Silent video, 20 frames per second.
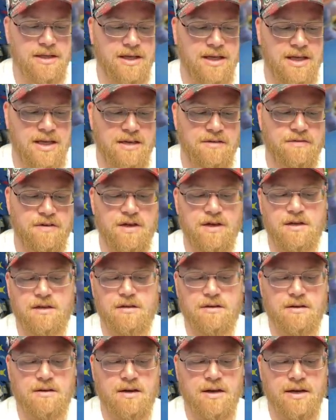Eevee,
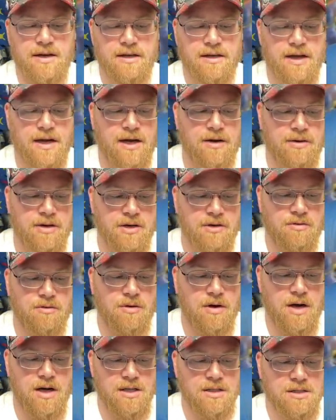all right.
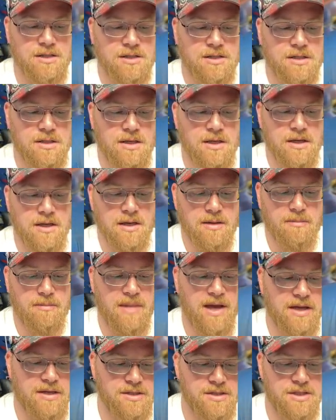Heracross,
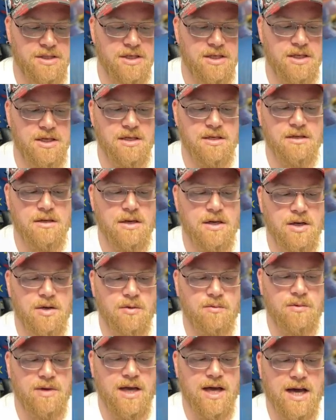Mantine.
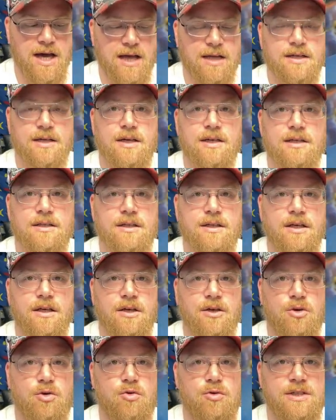We got
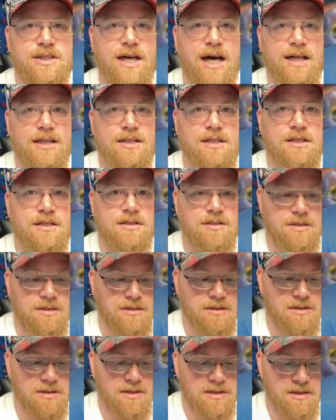the Hootat
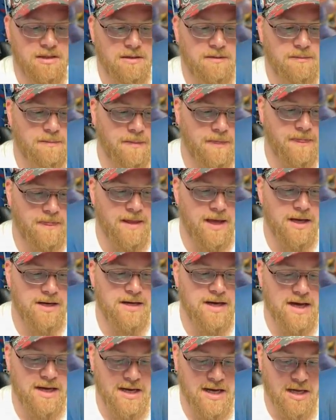and a
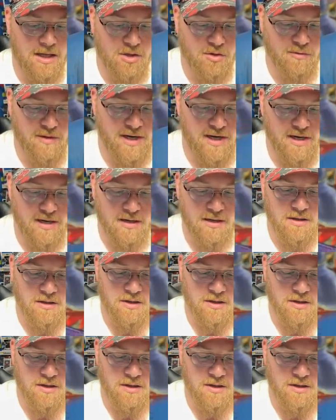non-hollow rare